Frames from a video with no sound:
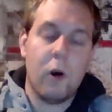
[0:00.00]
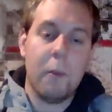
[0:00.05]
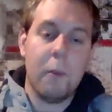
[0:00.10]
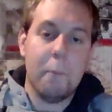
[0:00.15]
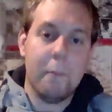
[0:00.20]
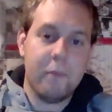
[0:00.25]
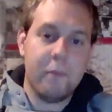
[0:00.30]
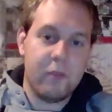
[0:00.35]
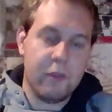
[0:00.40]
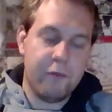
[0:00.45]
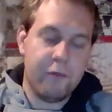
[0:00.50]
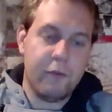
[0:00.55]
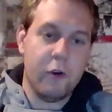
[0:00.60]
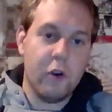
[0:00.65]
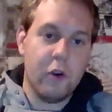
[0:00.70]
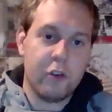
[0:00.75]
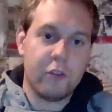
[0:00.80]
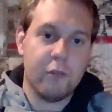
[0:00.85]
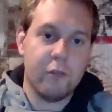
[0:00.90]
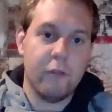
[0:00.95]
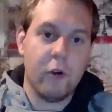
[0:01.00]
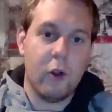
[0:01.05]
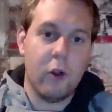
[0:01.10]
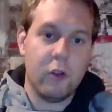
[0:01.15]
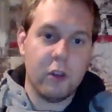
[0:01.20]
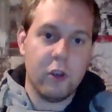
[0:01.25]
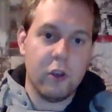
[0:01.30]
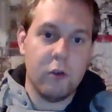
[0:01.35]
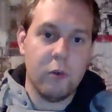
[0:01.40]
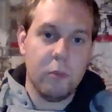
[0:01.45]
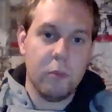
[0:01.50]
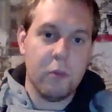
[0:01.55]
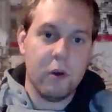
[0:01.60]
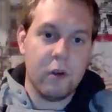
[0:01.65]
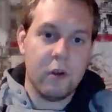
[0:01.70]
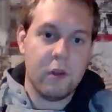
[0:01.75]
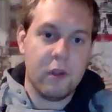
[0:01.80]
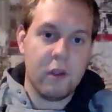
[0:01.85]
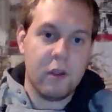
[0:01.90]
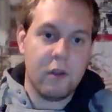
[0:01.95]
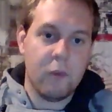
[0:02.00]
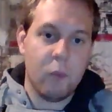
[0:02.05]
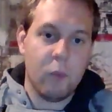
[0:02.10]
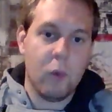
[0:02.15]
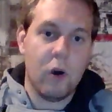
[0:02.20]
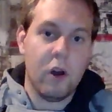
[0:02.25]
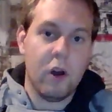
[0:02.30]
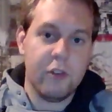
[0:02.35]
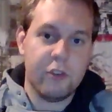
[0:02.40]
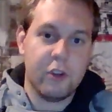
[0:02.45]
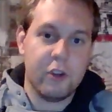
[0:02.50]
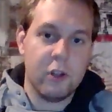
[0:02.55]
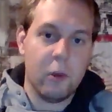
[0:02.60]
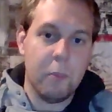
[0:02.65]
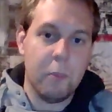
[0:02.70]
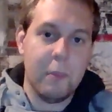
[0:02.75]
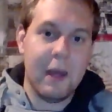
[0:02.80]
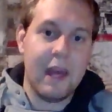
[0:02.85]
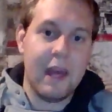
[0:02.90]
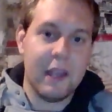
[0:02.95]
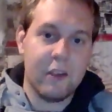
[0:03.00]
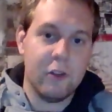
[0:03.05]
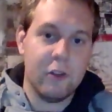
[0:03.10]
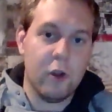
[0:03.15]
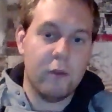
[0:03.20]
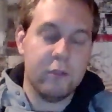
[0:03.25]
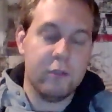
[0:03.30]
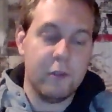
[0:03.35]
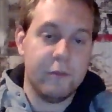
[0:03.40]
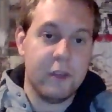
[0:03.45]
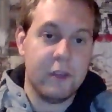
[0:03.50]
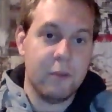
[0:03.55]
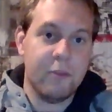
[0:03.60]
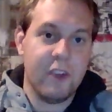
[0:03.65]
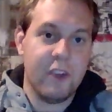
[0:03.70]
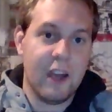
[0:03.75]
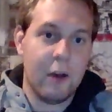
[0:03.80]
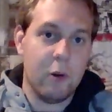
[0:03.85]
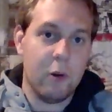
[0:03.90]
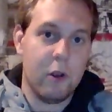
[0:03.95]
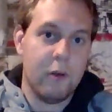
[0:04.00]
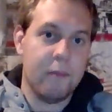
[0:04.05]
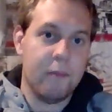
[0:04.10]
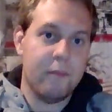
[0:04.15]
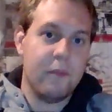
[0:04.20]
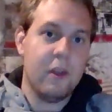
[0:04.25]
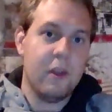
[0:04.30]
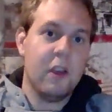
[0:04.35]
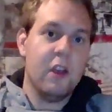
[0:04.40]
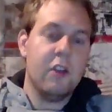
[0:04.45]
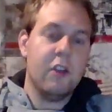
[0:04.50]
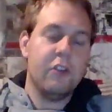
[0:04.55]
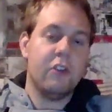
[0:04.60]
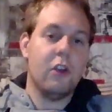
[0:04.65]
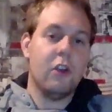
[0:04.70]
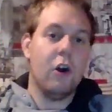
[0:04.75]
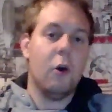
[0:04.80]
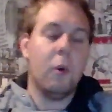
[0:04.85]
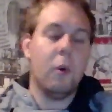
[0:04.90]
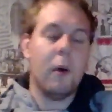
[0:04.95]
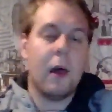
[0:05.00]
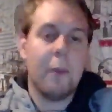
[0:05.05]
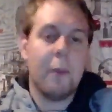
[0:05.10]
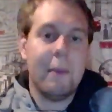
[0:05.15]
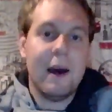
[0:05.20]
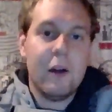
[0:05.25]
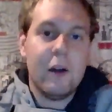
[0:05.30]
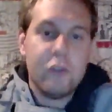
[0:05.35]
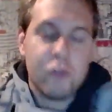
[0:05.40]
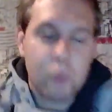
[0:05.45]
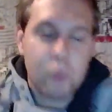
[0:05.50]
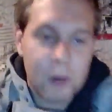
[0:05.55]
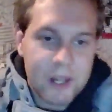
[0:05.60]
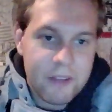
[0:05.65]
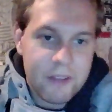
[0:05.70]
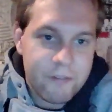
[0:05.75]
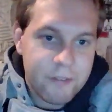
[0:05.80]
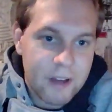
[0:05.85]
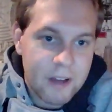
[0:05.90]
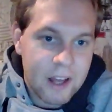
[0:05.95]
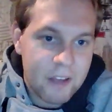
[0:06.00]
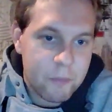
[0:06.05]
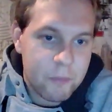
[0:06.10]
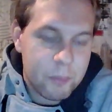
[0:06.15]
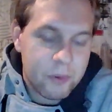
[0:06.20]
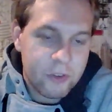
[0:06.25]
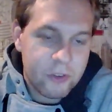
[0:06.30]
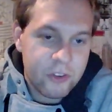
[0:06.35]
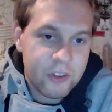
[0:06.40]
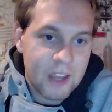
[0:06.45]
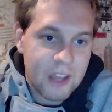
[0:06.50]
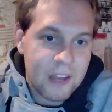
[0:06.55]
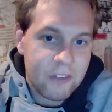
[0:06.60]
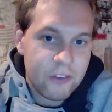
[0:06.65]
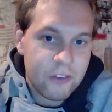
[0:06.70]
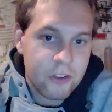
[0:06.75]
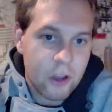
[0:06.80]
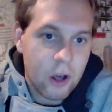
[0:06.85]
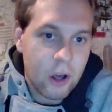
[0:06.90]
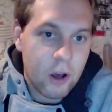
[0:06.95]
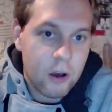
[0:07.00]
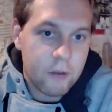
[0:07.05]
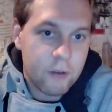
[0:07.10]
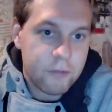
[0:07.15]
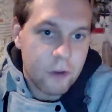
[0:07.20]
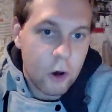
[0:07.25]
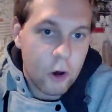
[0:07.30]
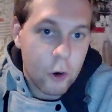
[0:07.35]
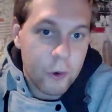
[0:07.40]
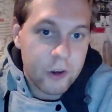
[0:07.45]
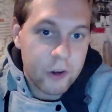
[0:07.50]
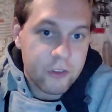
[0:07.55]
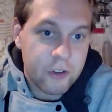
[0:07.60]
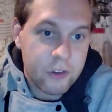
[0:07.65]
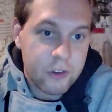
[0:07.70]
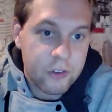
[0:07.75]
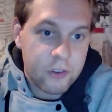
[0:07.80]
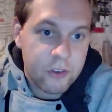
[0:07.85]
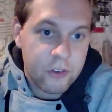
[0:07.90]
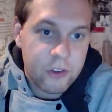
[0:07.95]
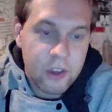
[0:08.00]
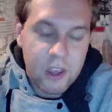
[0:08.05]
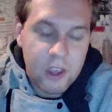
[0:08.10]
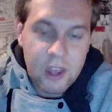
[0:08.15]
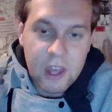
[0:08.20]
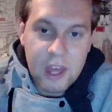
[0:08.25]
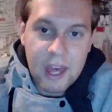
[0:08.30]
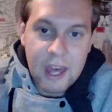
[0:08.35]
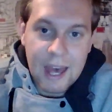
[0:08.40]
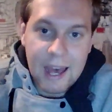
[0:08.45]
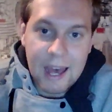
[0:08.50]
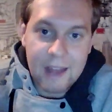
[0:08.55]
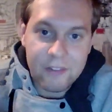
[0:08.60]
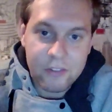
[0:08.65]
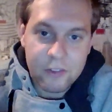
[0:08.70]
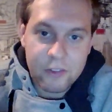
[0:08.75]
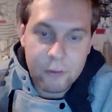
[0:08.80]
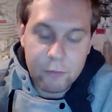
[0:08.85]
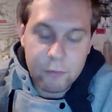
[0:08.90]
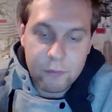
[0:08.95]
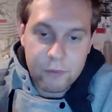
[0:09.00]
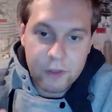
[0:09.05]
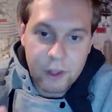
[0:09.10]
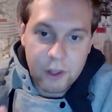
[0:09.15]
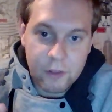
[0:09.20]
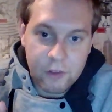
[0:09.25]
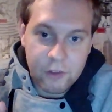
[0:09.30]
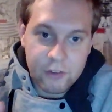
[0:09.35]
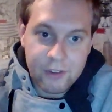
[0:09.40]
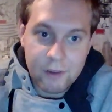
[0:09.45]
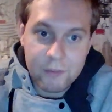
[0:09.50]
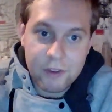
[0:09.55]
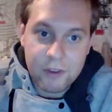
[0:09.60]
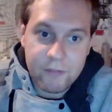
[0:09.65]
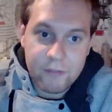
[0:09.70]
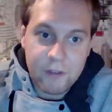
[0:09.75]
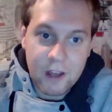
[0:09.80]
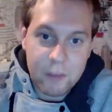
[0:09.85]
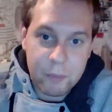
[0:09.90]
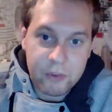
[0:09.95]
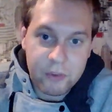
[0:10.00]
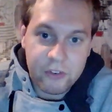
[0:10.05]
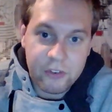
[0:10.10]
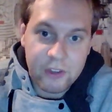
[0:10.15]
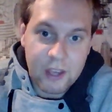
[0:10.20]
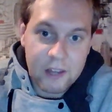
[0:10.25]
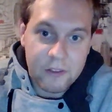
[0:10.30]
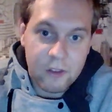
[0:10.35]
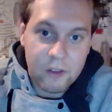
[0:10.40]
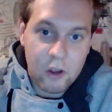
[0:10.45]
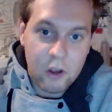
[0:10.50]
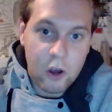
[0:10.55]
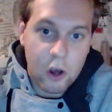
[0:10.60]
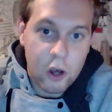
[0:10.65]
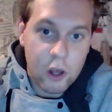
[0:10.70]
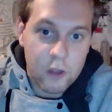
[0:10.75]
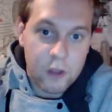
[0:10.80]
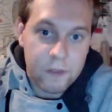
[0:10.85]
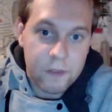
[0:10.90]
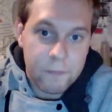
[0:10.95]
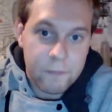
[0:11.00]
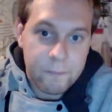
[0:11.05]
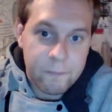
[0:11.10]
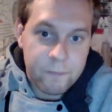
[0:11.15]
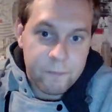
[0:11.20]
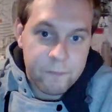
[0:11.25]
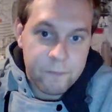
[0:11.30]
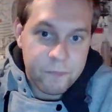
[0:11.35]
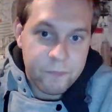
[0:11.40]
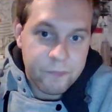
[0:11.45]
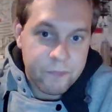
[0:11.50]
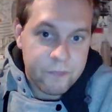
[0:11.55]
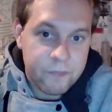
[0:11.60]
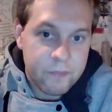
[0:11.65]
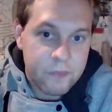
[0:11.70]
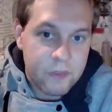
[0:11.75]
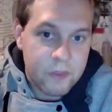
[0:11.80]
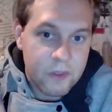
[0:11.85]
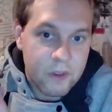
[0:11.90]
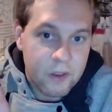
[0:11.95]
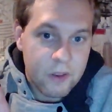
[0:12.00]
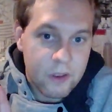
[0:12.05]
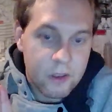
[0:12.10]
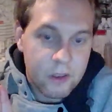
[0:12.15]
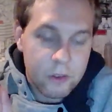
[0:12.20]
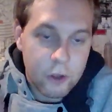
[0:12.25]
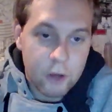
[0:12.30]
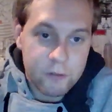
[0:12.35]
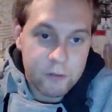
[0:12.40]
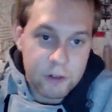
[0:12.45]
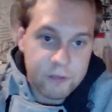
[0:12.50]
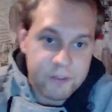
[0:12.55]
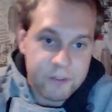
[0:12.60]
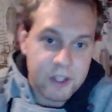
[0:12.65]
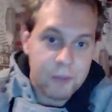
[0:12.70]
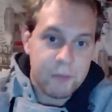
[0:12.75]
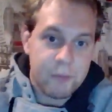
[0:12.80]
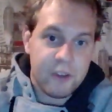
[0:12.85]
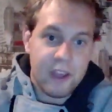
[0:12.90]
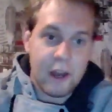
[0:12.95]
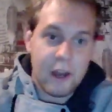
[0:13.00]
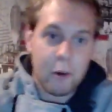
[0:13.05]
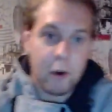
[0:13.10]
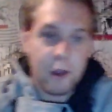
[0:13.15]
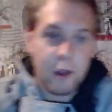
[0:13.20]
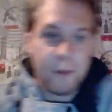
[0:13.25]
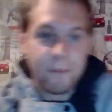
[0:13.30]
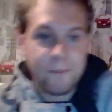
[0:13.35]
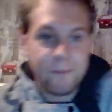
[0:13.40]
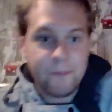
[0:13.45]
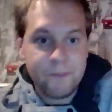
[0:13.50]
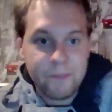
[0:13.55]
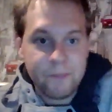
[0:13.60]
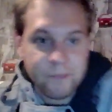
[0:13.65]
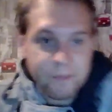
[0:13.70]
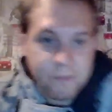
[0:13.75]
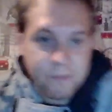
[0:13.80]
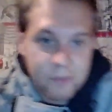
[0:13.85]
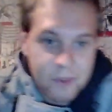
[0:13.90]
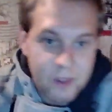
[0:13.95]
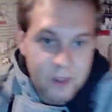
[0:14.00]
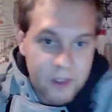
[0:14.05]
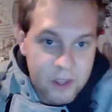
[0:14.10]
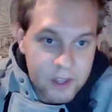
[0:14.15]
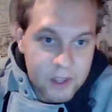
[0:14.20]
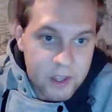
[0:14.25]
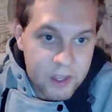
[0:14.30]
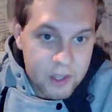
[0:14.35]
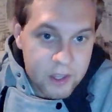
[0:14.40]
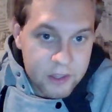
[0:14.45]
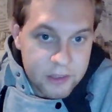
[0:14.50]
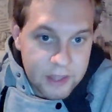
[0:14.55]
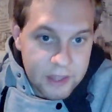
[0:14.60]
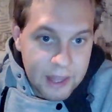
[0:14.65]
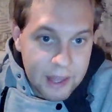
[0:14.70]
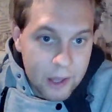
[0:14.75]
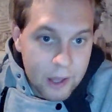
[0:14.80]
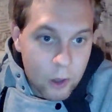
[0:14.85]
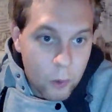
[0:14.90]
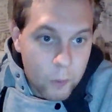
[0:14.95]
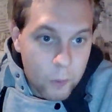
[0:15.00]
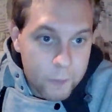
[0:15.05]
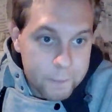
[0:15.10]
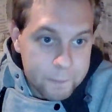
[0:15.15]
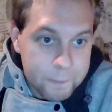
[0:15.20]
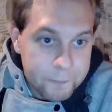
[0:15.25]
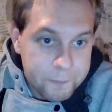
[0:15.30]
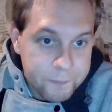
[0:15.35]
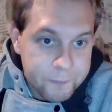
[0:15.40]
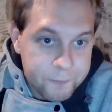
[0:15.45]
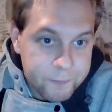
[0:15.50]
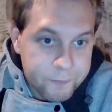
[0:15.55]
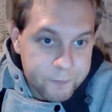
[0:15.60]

what the first volume was, Meg, a novel of deep terror. So about 25% of Origins and the other 75% on novel of deep terror. Now,